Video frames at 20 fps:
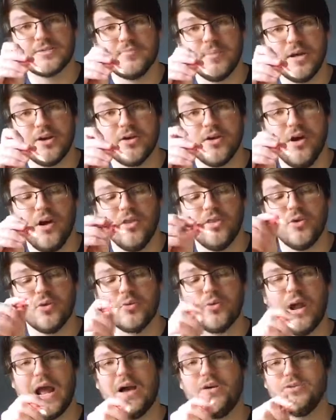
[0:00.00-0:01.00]
better on the
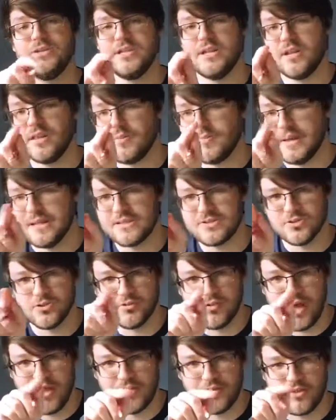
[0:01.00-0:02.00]
round end of the pencil
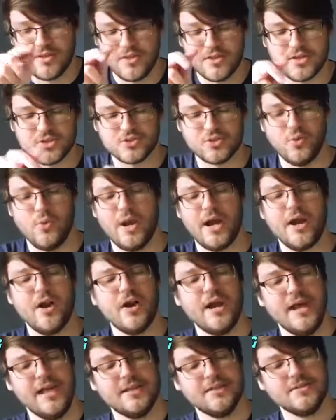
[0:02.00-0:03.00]
rather than the square
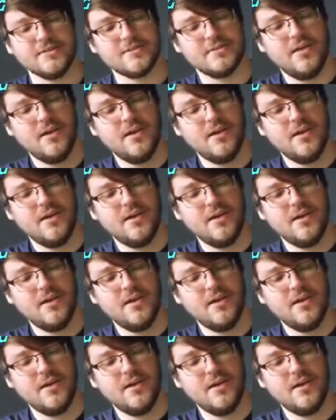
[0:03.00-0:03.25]
ends.